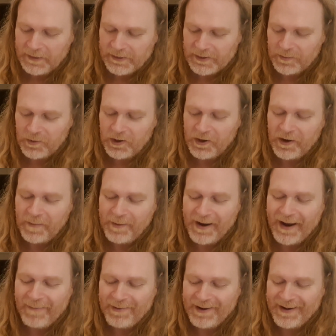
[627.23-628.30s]
So would I be
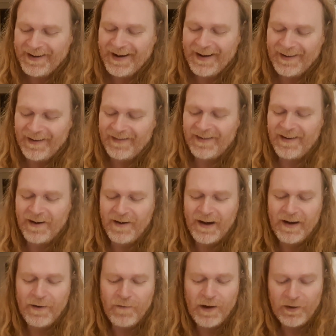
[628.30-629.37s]
happy getting this
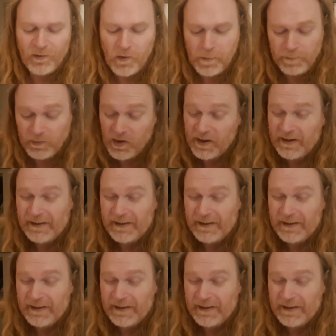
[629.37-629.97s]
in the restaurant?